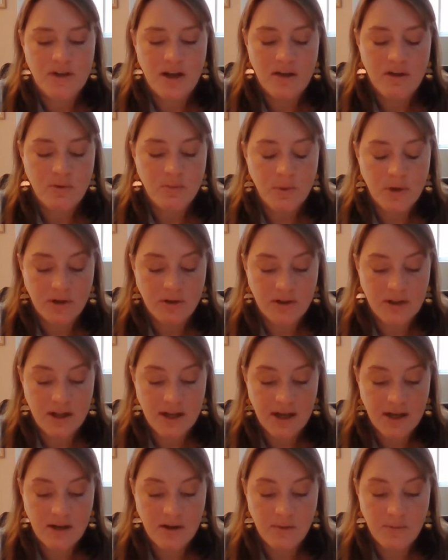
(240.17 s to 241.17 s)

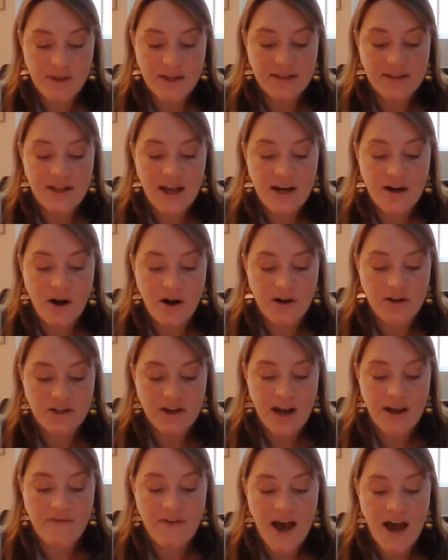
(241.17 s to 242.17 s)
otherworldly, with a slight arch I
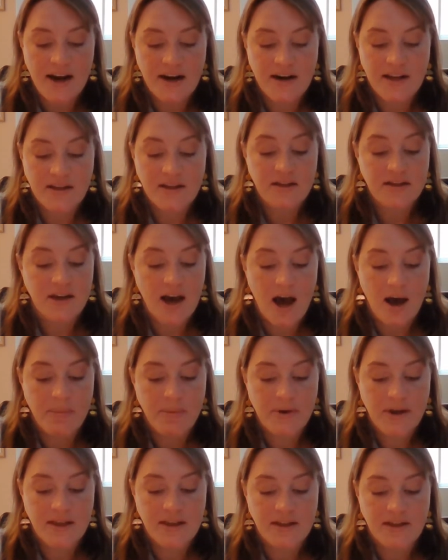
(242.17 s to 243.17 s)
have added at the top
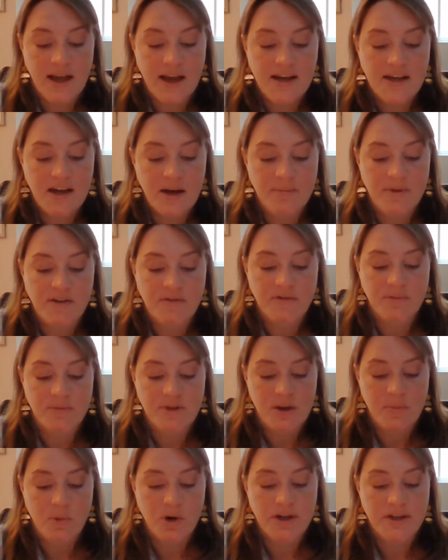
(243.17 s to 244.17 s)
and the light coming from
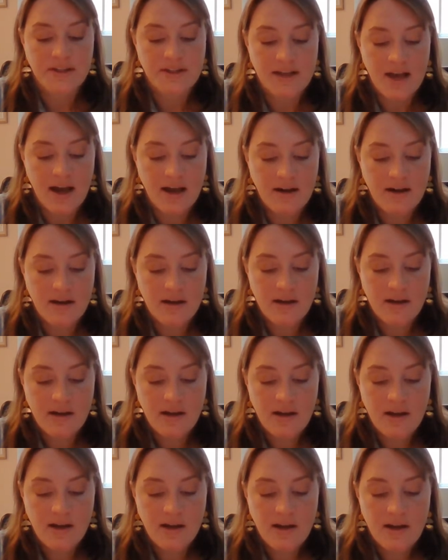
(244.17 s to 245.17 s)
somewhere inside.
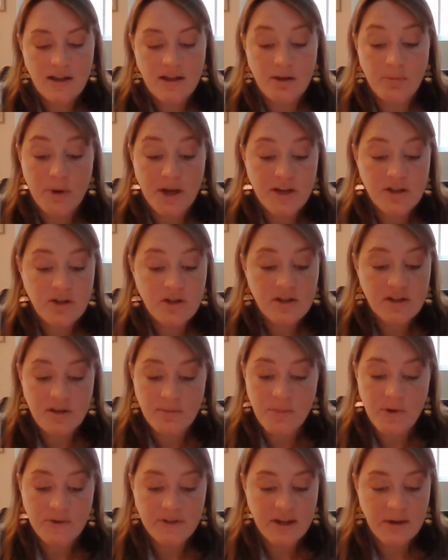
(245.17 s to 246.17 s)
The picture is the
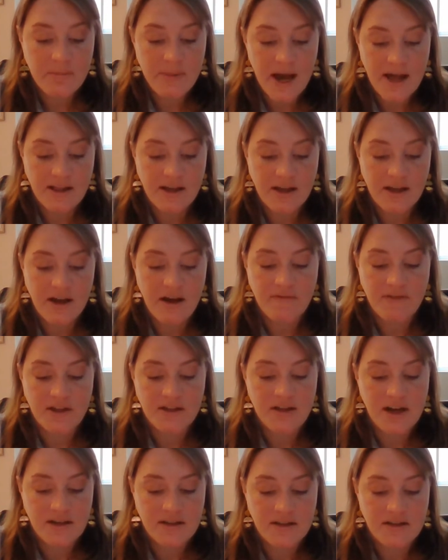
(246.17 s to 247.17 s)
most compelling of the
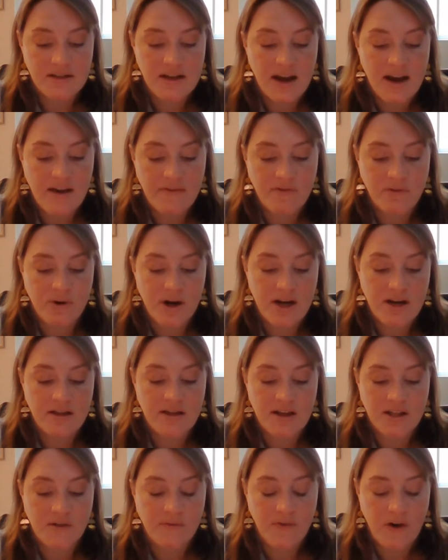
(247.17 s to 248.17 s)
dozens I have created
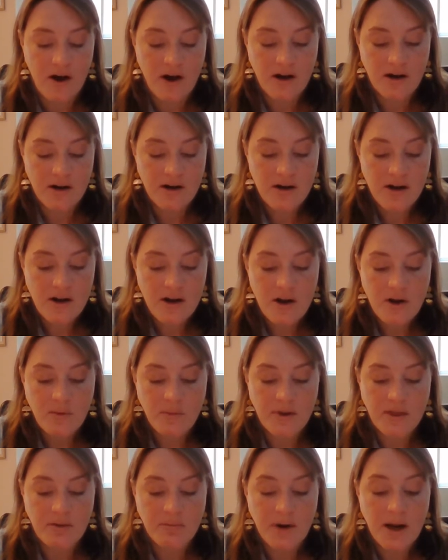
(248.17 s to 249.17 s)
thus far,
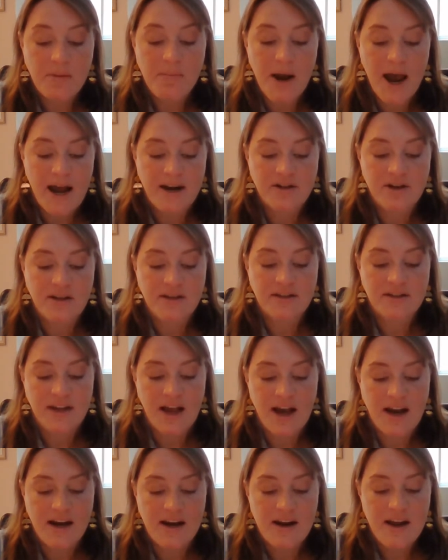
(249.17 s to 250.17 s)
with the red patch on the
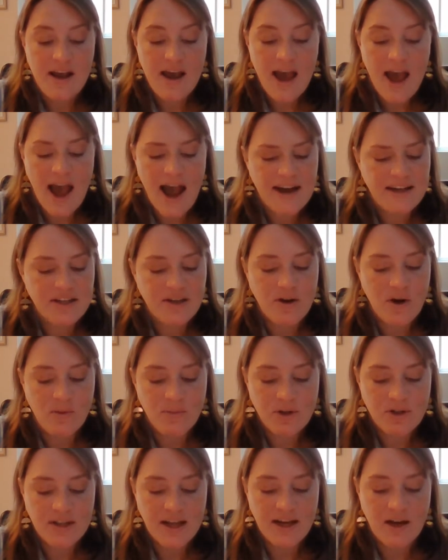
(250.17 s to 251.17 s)
side acting
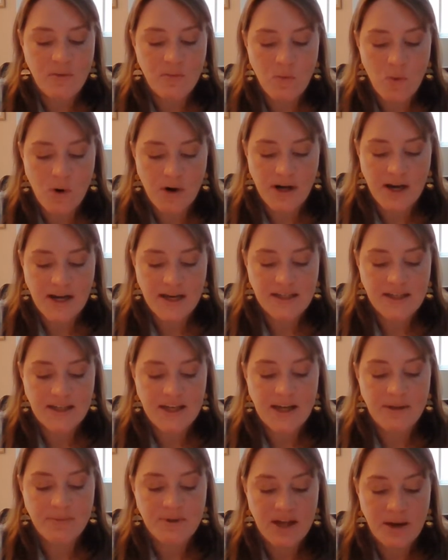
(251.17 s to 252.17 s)
almost like a warning to
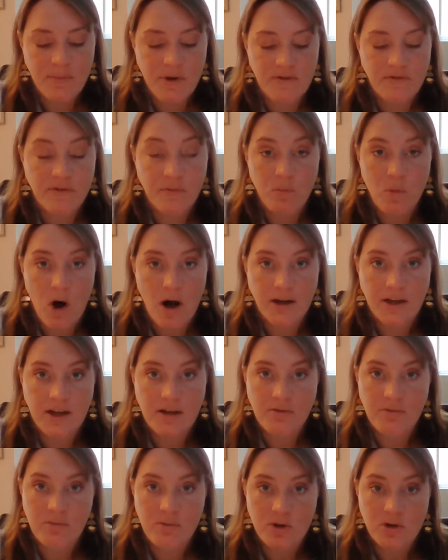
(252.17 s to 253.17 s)
keep someone from walking
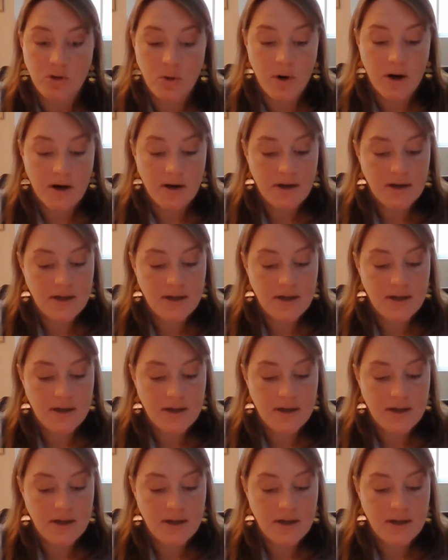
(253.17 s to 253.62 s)
through the door.